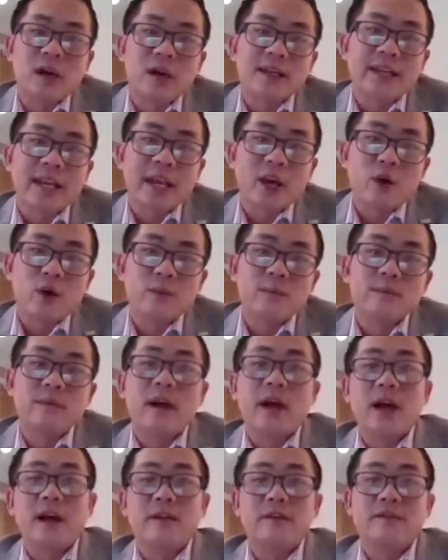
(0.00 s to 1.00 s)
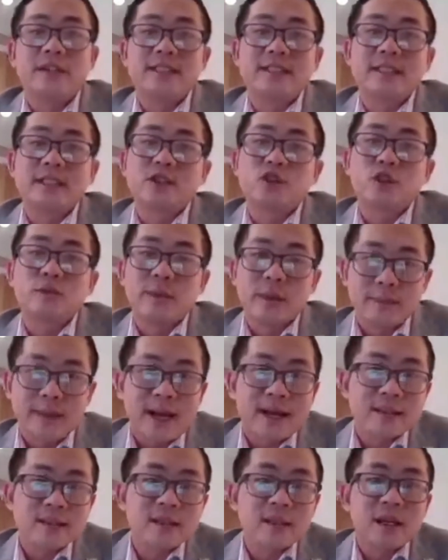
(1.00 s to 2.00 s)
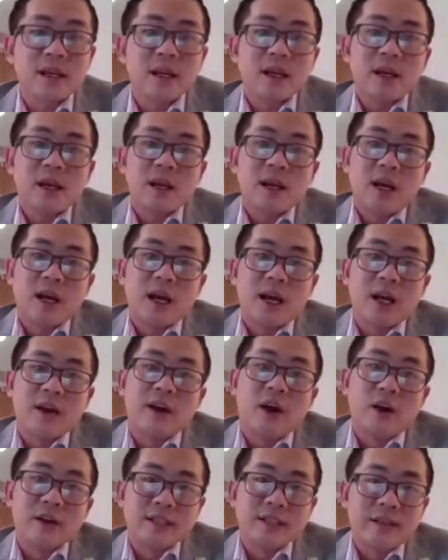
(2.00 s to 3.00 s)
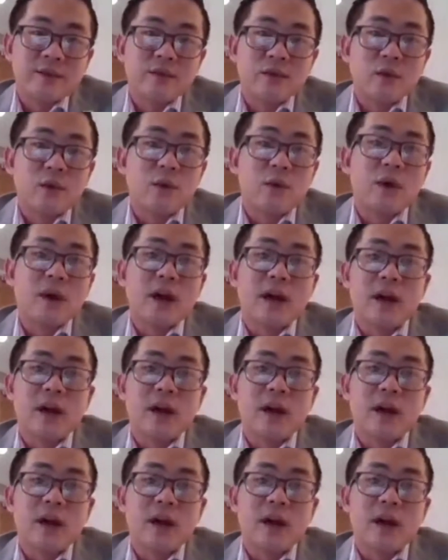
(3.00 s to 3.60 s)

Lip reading: care home visits should be banned, only for